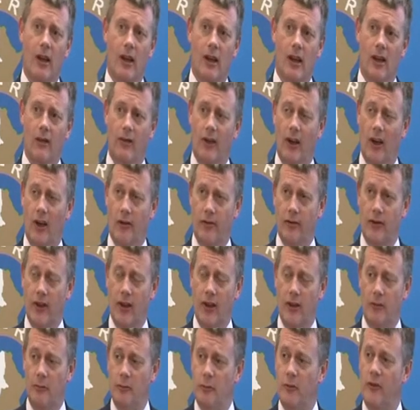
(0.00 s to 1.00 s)
if
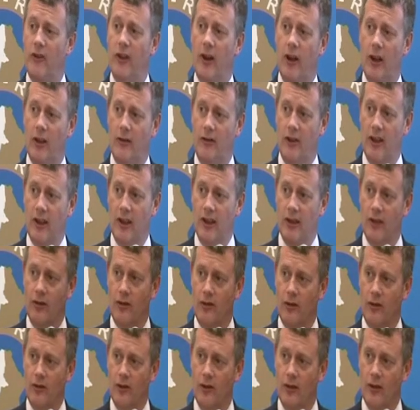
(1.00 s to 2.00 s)
after 5
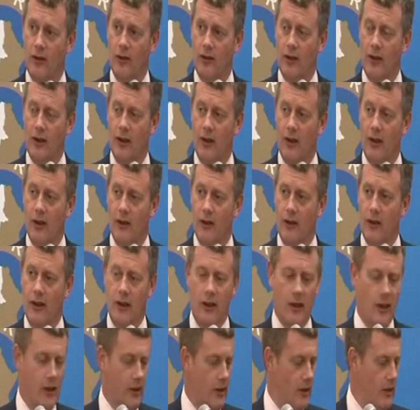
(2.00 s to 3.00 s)
years
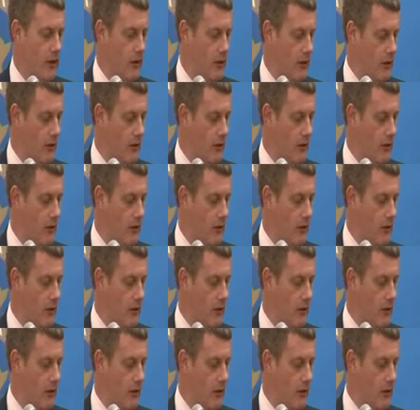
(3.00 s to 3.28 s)
the